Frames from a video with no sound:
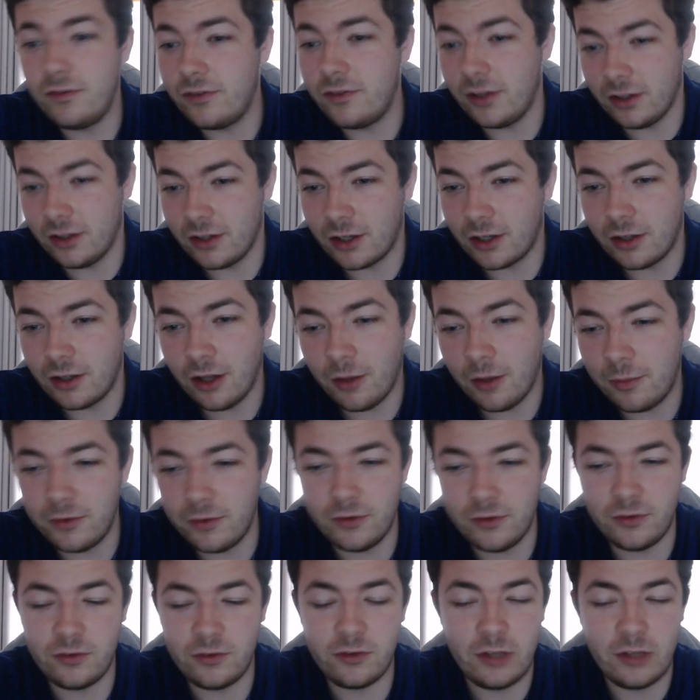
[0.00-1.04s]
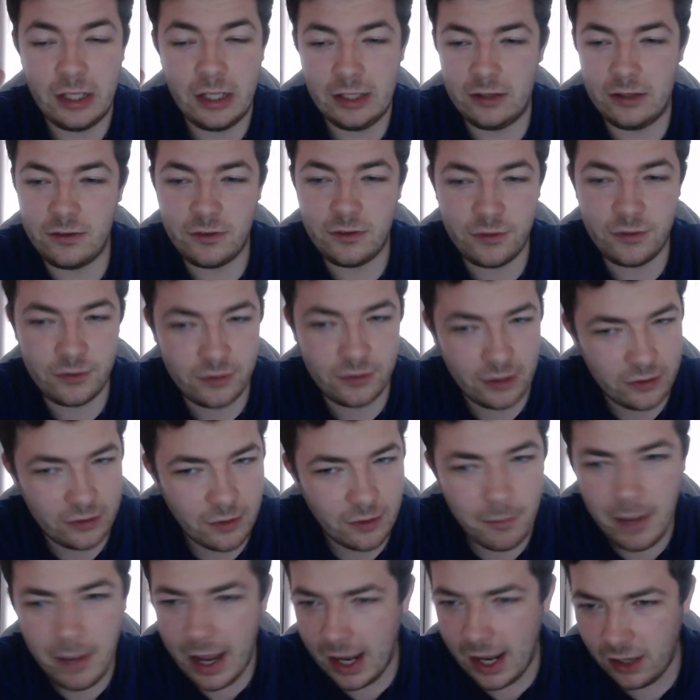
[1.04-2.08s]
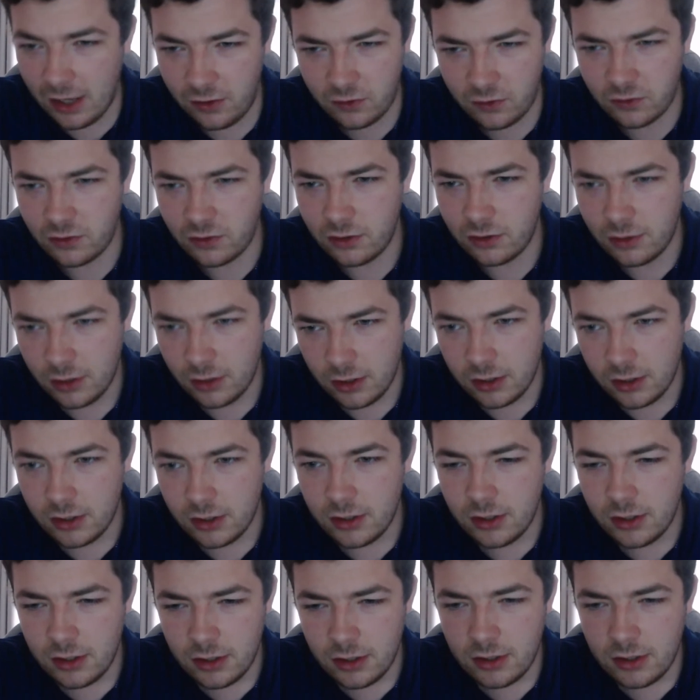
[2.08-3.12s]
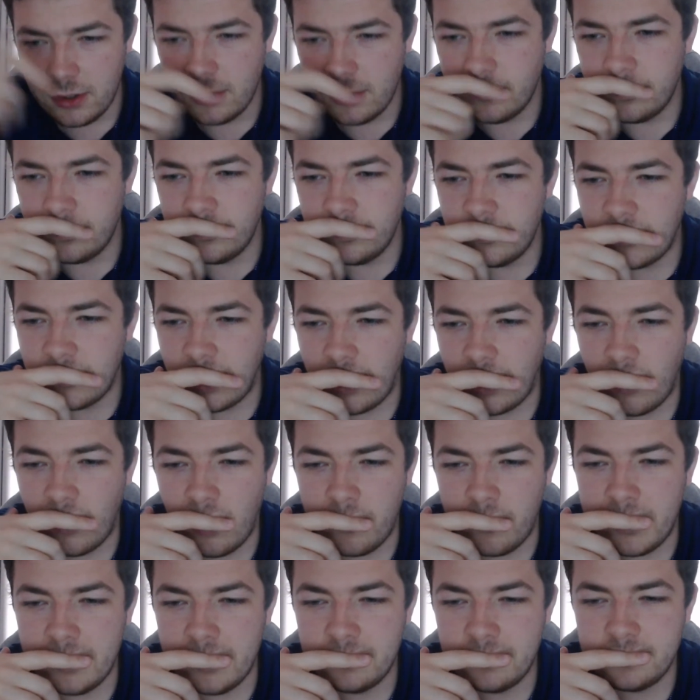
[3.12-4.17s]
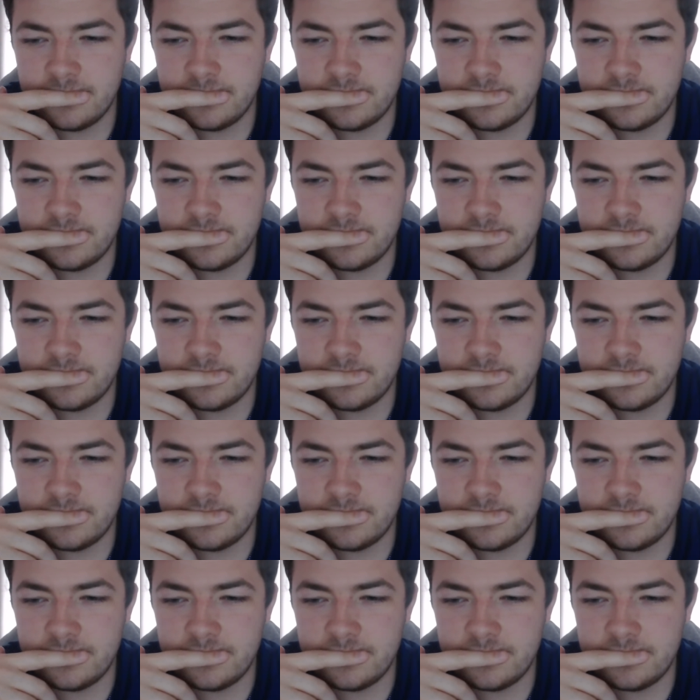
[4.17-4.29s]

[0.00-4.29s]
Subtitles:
Like, the club it's a mess. You know what I mean?